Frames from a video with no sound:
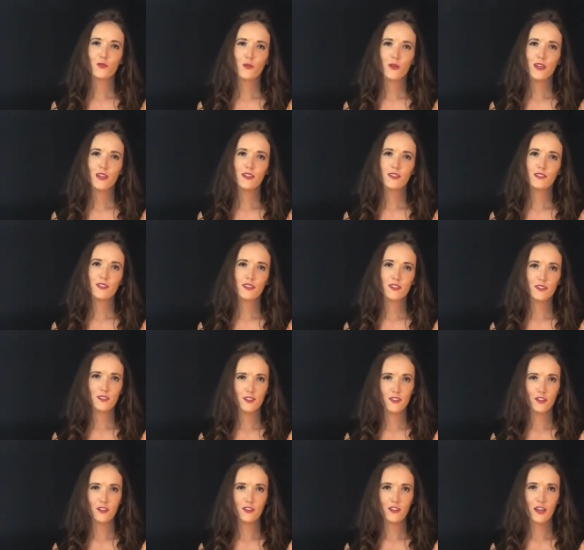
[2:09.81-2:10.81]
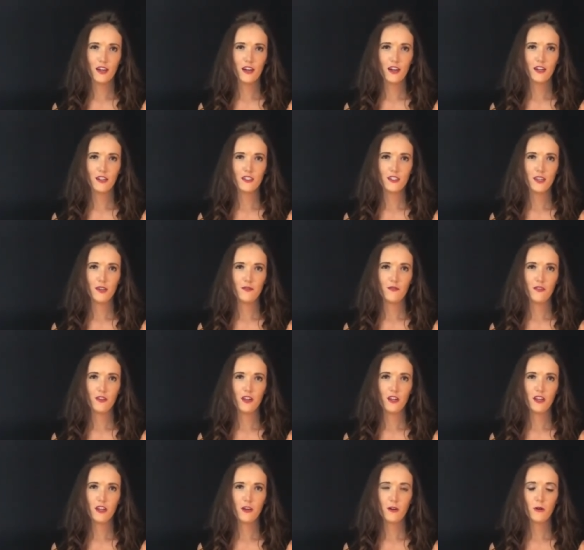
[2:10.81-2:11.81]
week's Concealed Carry Tip
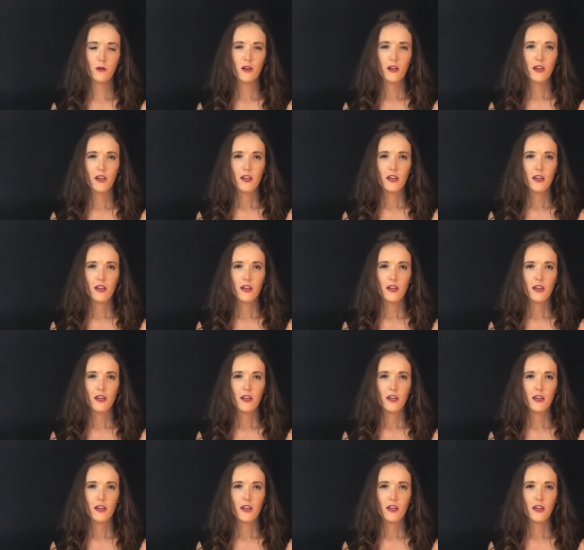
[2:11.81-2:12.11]
video.